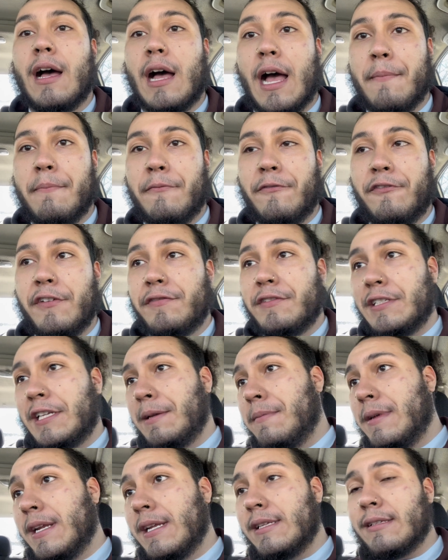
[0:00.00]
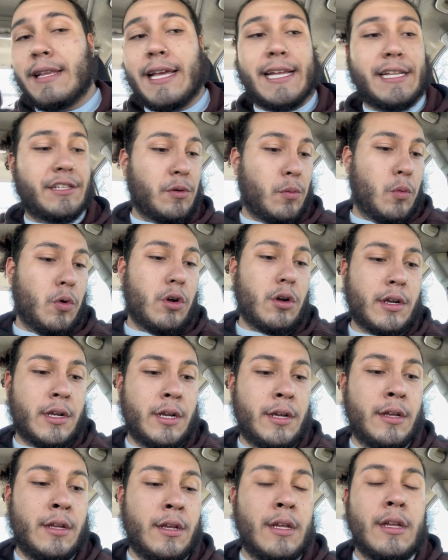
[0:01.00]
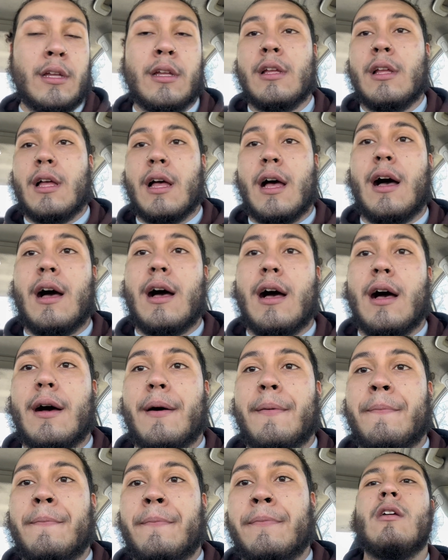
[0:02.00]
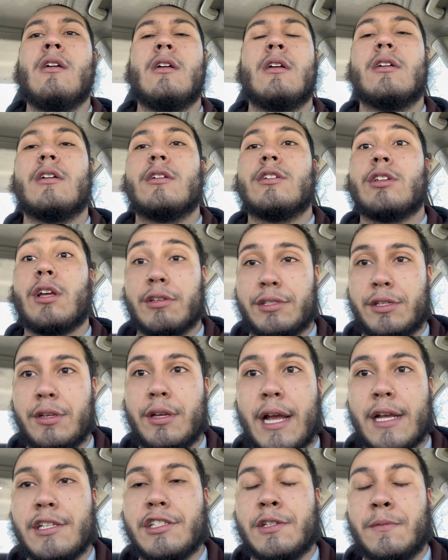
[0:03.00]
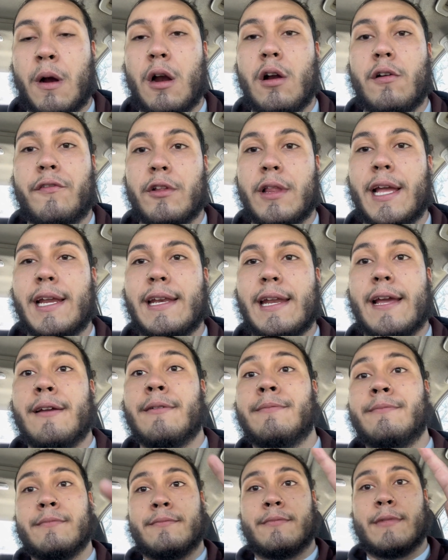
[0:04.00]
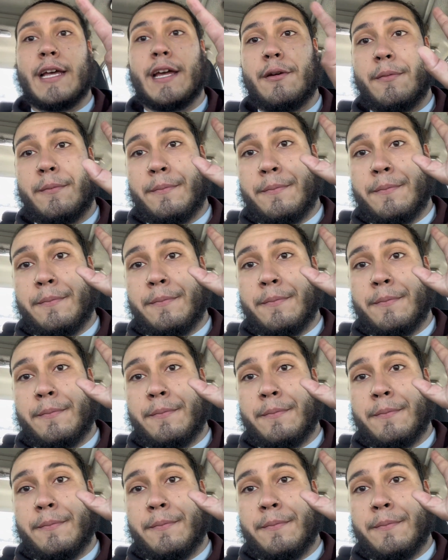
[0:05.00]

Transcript: I'm 15 minutes late to work. So I'll see you guys tomorrow for leg day. Later.